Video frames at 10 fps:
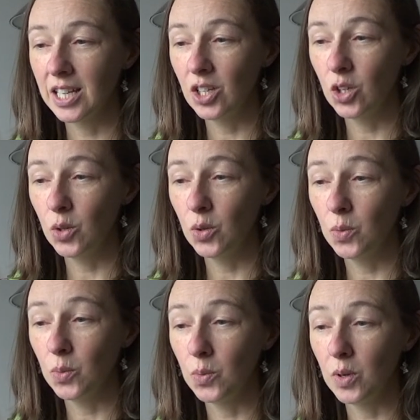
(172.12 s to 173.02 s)

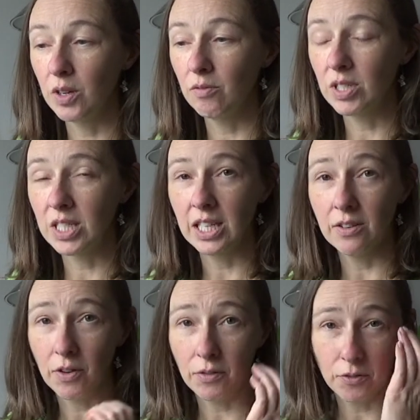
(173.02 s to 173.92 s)
you
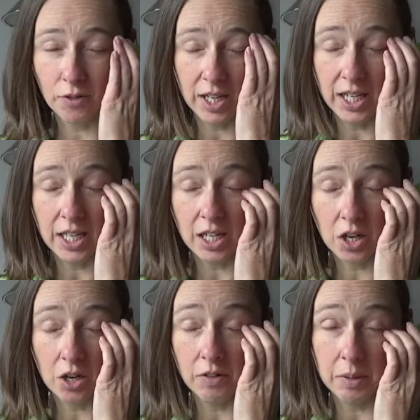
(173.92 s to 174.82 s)
receive a free
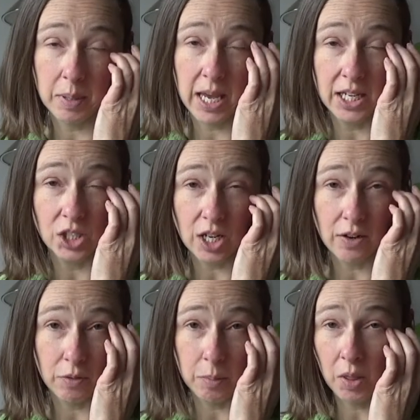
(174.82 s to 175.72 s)
colouring page
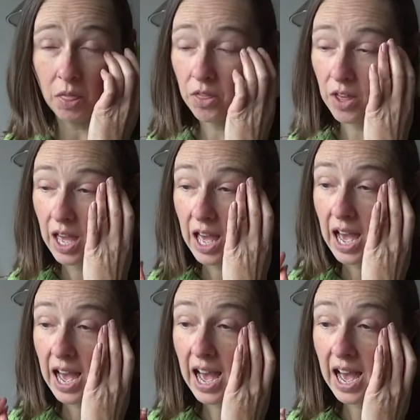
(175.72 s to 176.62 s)
every month
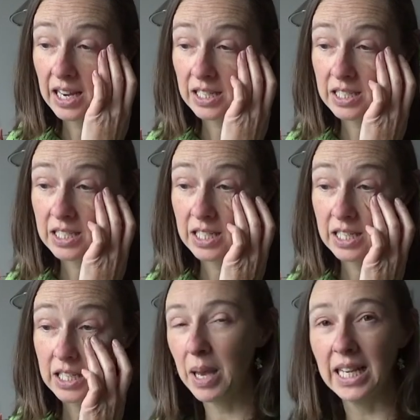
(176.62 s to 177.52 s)
and
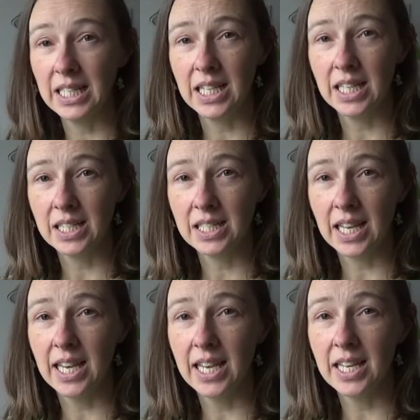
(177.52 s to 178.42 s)
paintings
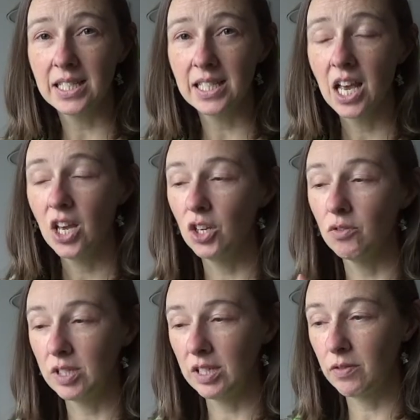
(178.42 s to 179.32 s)
is you
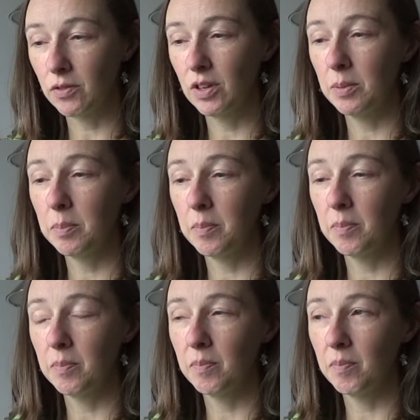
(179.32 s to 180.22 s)
receive the free
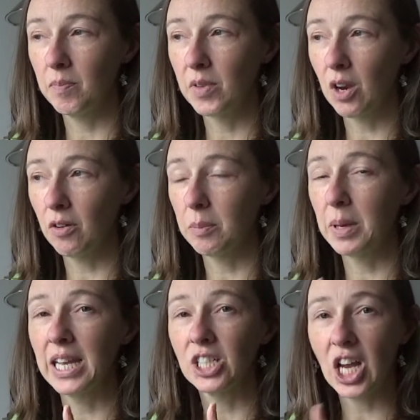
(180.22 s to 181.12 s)
colouring
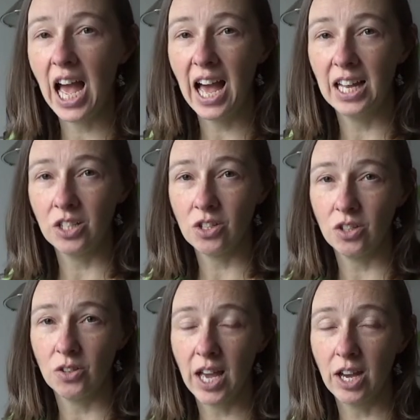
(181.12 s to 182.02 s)
page and
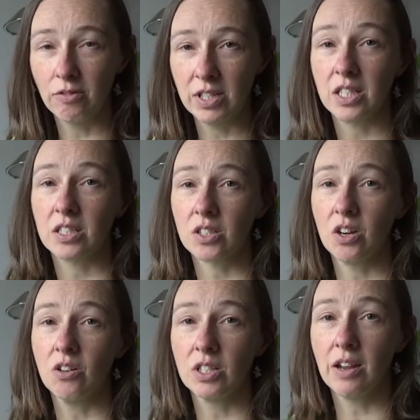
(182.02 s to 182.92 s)
you get a greetings
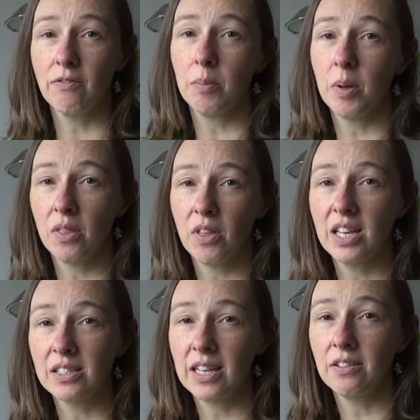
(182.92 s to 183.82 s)
card every month that
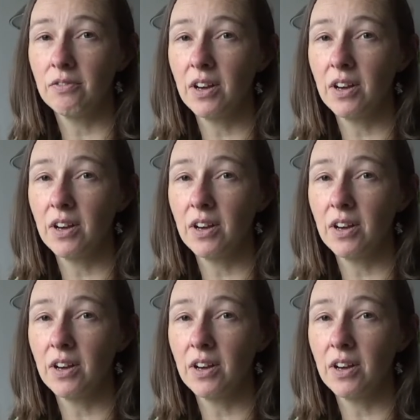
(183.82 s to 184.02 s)
I send